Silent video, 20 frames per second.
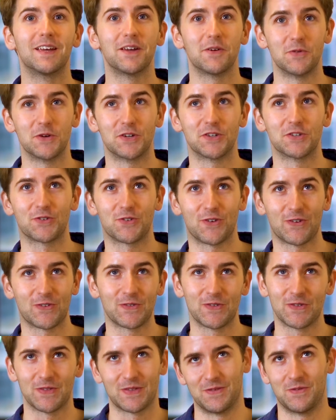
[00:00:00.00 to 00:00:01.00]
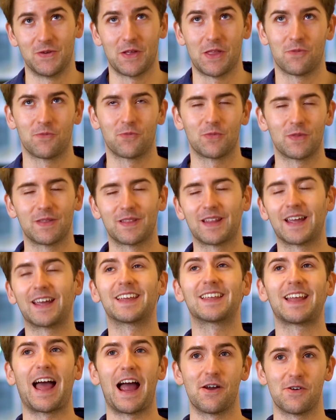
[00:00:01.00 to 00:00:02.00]
which is like,
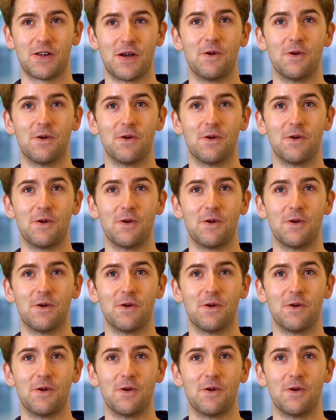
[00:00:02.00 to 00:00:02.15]
I don't